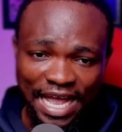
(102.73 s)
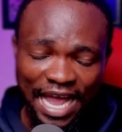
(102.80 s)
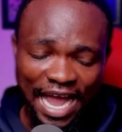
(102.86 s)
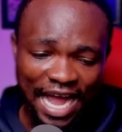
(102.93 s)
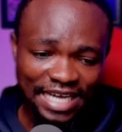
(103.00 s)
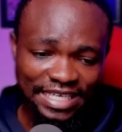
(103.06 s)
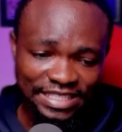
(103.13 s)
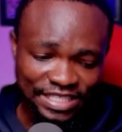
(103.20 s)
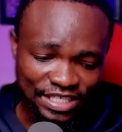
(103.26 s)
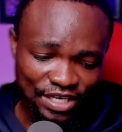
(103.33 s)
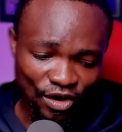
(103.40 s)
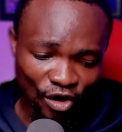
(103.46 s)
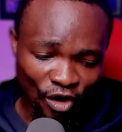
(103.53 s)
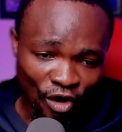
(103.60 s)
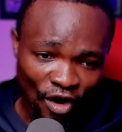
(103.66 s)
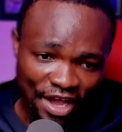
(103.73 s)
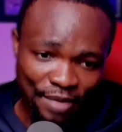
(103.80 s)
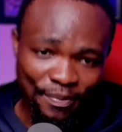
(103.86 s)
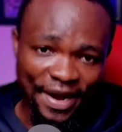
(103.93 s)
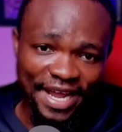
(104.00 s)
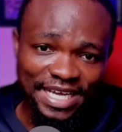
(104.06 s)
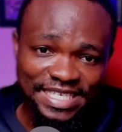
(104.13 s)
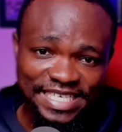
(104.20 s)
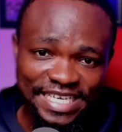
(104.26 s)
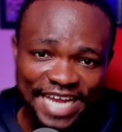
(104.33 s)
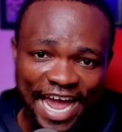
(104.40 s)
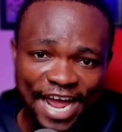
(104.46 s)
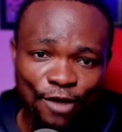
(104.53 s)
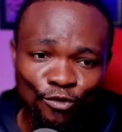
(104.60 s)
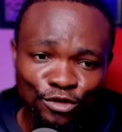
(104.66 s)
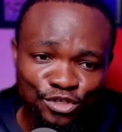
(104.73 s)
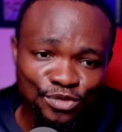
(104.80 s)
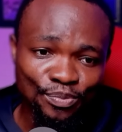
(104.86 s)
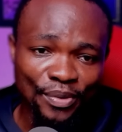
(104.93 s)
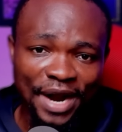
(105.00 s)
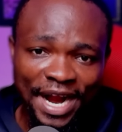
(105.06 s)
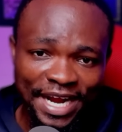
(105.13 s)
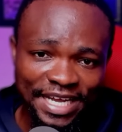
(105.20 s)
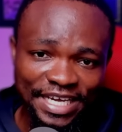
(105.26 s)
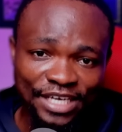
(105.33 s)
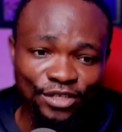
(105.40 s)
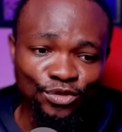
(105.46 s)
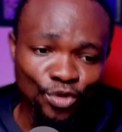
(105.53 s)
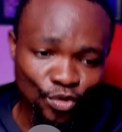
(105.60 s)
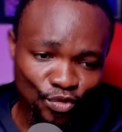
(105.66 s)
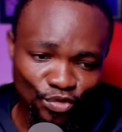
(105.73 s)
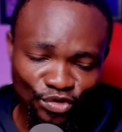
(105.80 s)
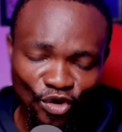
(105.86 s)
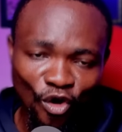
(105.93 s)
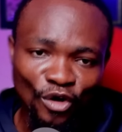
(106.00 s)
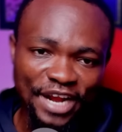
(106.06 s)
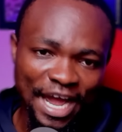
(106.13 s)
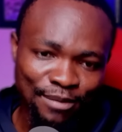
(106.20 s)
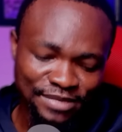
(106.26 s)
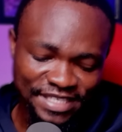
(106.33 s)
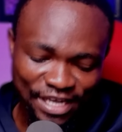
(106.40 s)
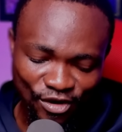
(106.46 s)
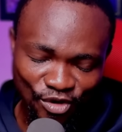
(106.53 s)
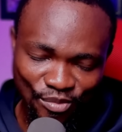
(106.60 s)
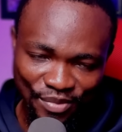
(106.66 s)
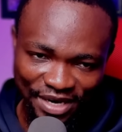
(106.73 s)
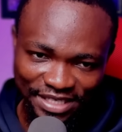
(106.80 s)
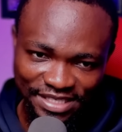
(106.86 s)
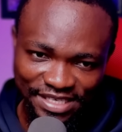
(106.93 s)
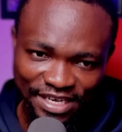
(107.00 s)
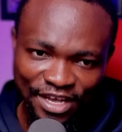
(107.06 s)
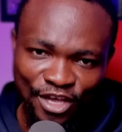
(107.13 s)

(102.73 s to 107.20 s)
and or a buyer saying I want to buy a token on Hamster Kombat.